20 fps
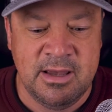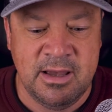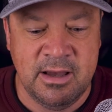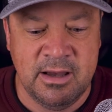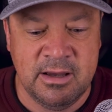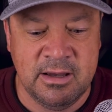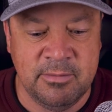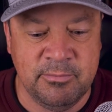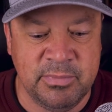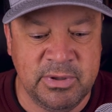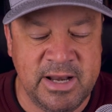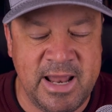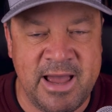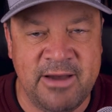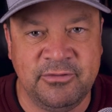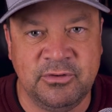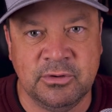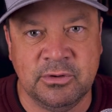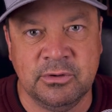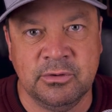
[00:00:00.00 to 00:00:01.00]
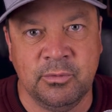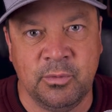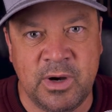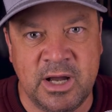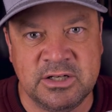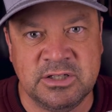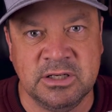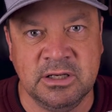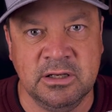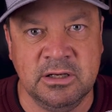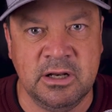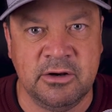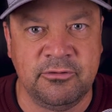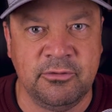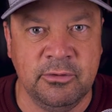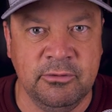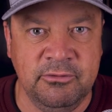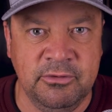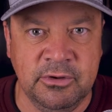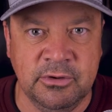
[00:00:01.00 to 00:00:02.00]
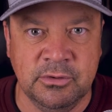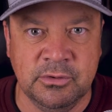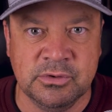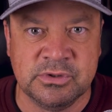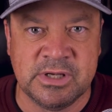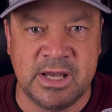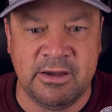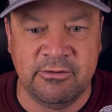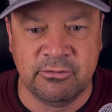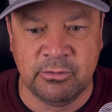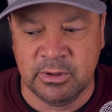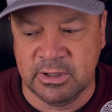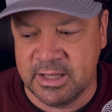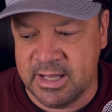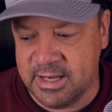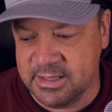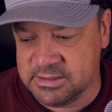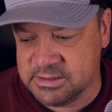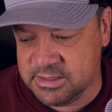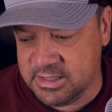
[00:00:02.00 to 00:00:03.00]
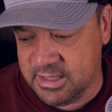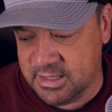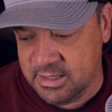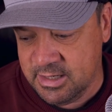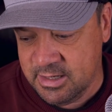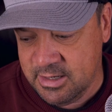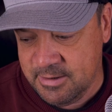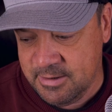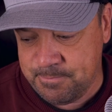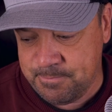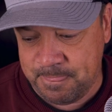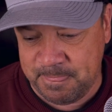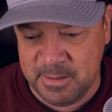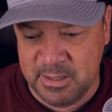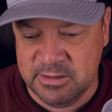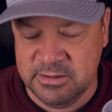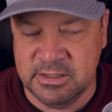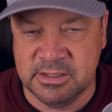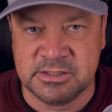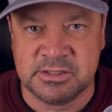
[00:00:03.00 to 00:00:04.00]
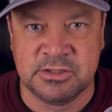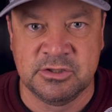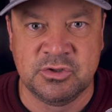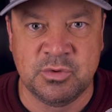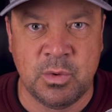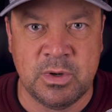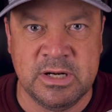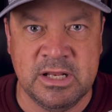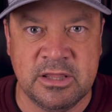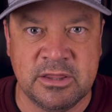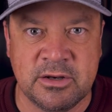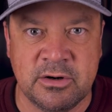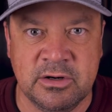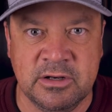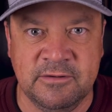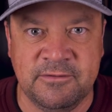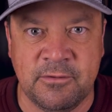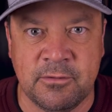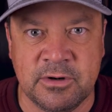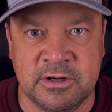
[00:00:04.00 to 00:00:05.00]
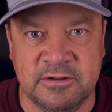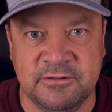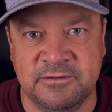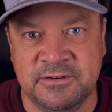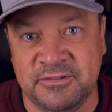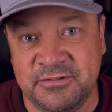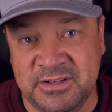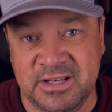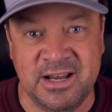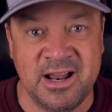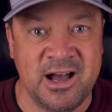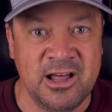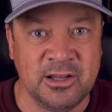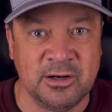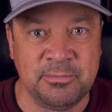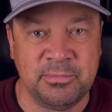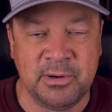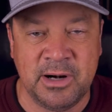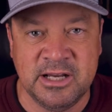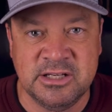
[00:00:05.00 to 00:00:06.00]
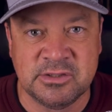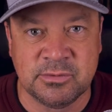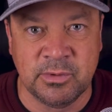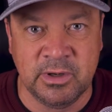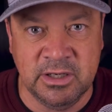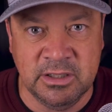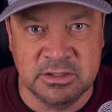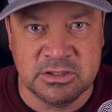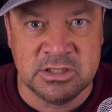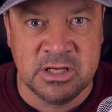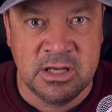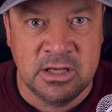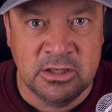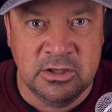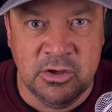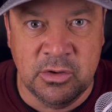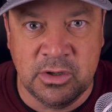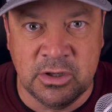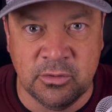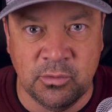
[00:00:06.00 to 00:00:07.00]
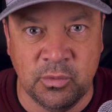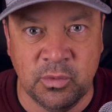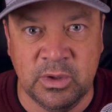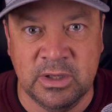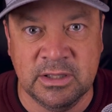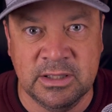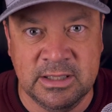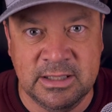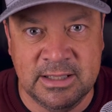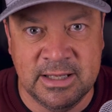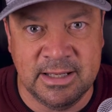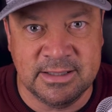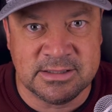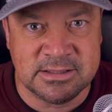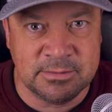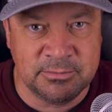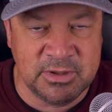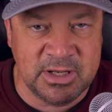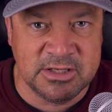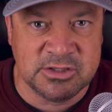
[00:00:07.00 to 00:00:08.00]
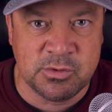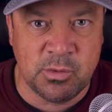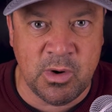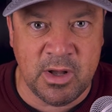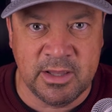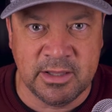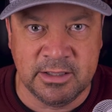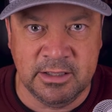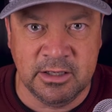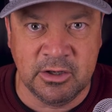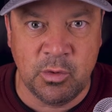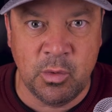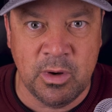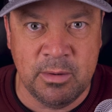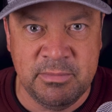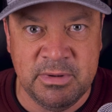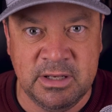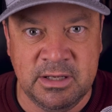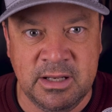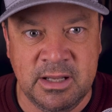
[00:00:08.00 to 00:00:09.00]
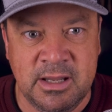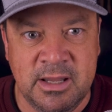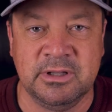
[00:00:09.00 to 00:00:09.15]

But after watching enough reviews, I've realized that in this $20, $30, $40, $50 price range, you can really get some nice quality equipment.